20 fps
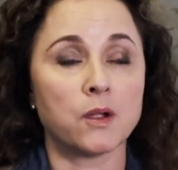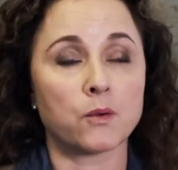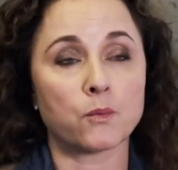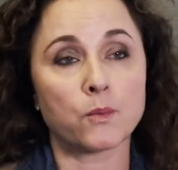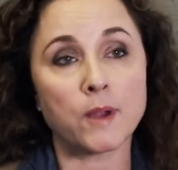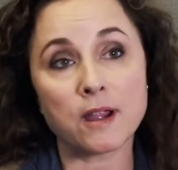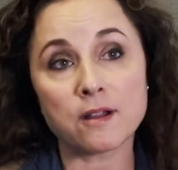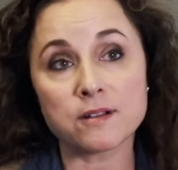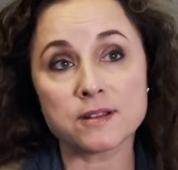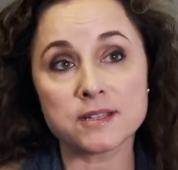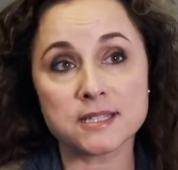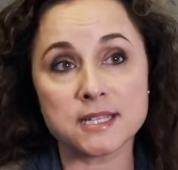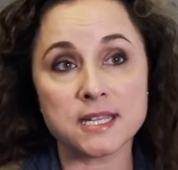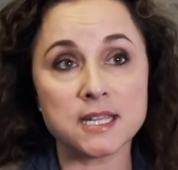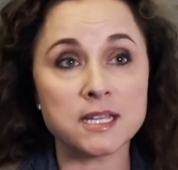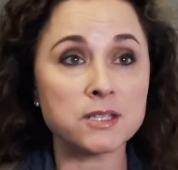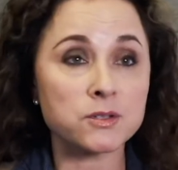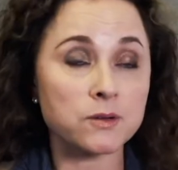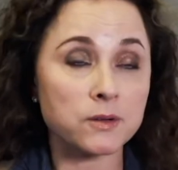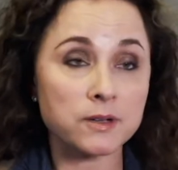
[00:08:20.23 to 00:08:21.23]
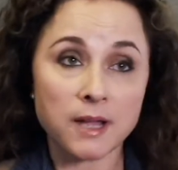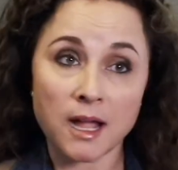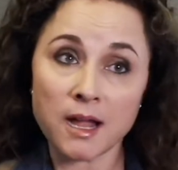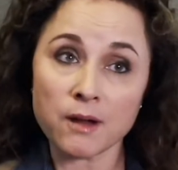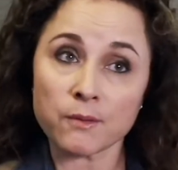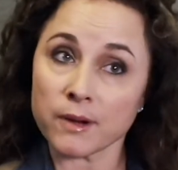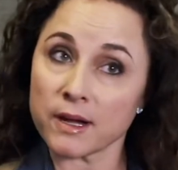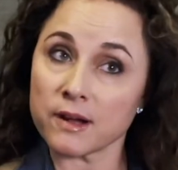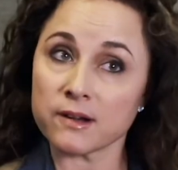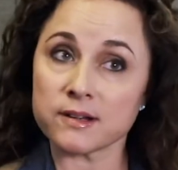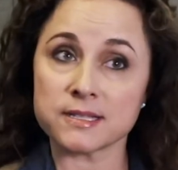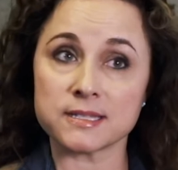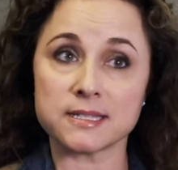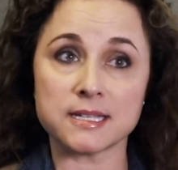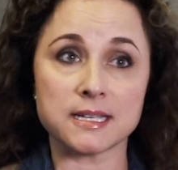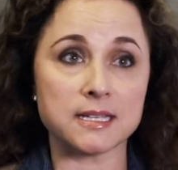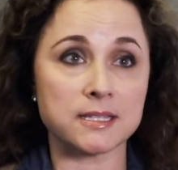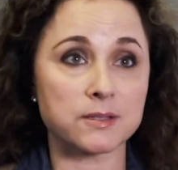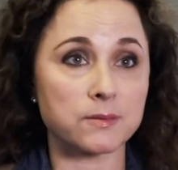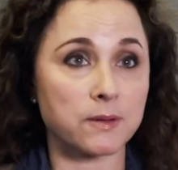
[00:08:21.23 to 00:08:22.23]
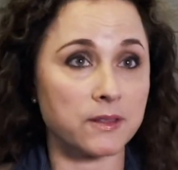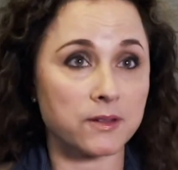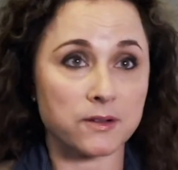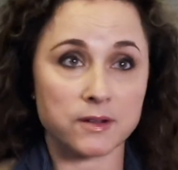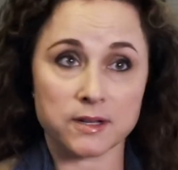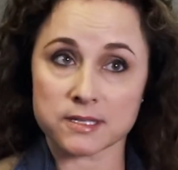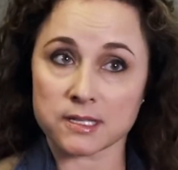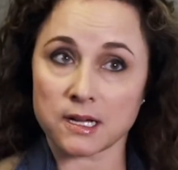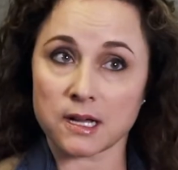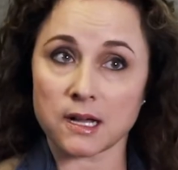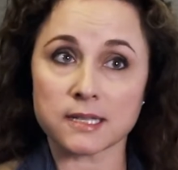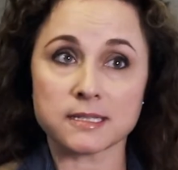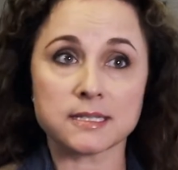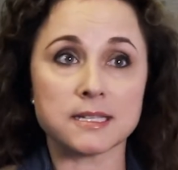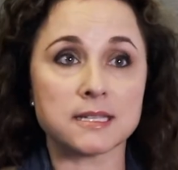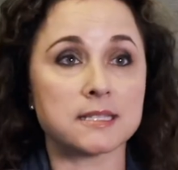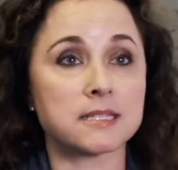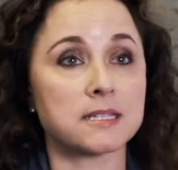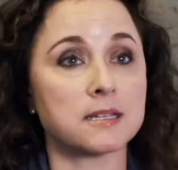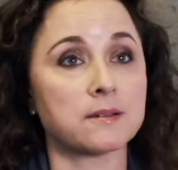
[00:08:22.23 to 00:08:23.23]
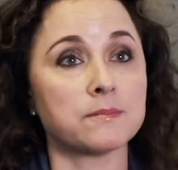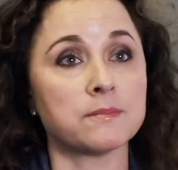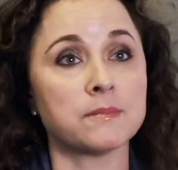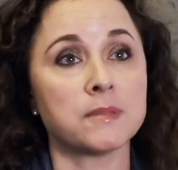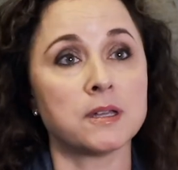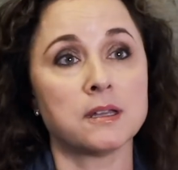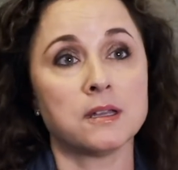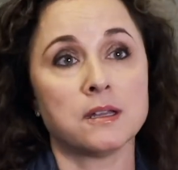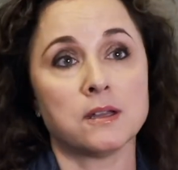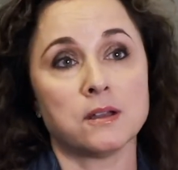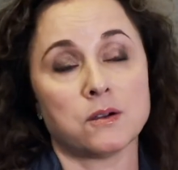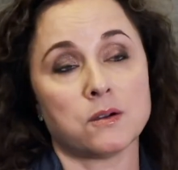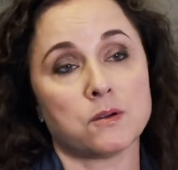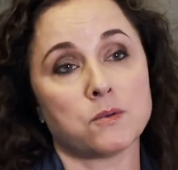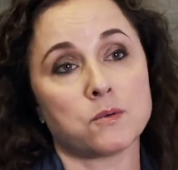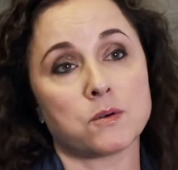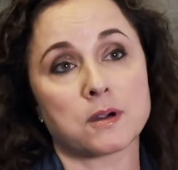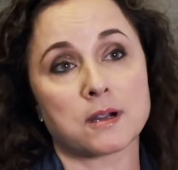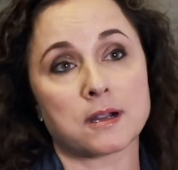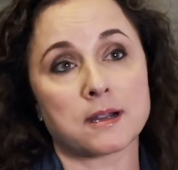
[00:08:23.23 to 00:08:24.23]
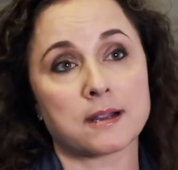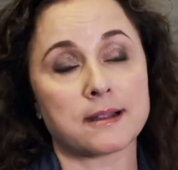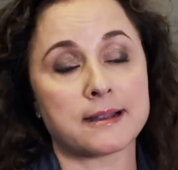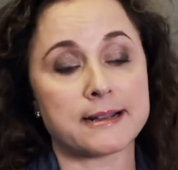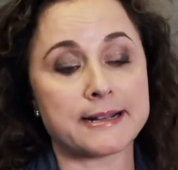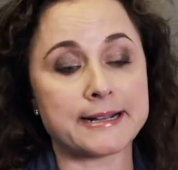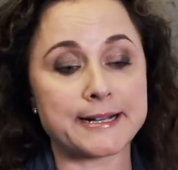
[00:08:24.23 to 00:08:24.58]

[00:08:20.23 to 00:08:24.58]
rare disease or not rare disease, whether it's autism or